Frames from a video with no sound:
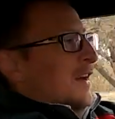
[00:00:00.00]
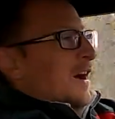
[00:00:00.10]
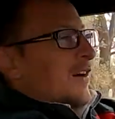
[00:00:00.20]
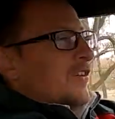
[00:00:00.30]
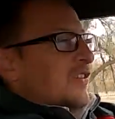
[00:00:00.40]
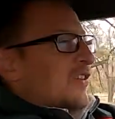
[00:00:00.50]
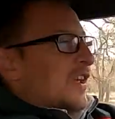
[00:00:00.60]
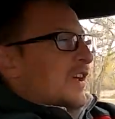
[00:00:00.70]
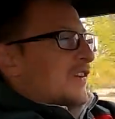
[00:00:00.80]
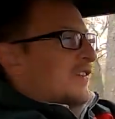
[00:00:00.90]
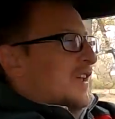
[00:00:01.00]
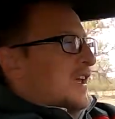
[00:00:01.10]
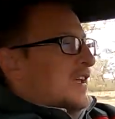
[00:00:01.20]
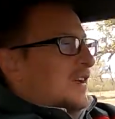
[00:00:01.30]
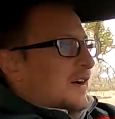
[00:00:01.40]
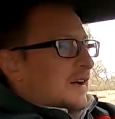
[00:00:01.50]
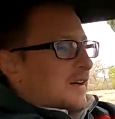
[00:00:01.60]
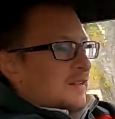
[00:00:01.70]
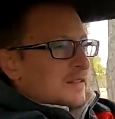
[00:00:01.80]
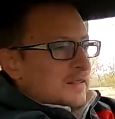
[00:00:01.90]
Obviously, as a
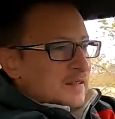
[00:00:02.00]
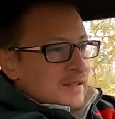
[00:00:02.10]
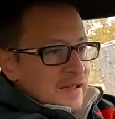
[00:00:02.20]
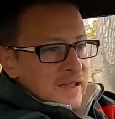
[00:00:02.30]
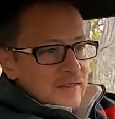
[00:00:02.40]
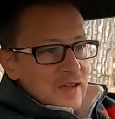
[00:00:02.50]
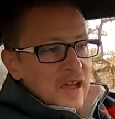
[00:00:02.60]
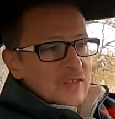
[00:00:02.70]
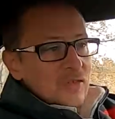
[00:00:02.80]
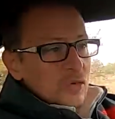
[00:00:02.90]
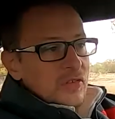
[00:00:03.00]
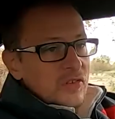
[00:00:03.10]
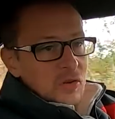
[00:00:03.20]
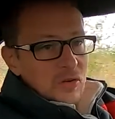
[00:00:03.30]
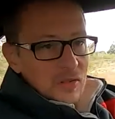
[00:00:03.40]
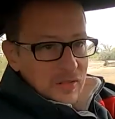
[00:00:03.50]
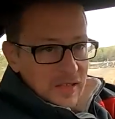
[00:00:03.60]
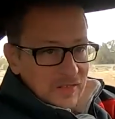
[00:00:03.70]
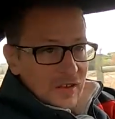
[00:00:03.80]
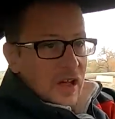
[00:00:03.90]
high school student,
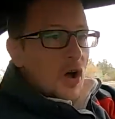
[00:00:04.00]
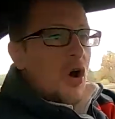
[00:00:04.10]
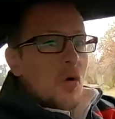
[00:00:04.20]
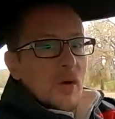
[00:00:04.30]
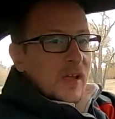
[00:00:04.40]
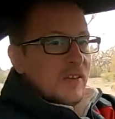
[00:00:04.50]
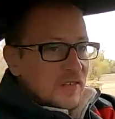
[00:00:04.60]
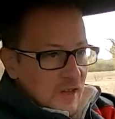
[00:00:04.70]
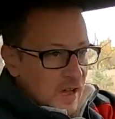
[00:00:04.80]
that's not always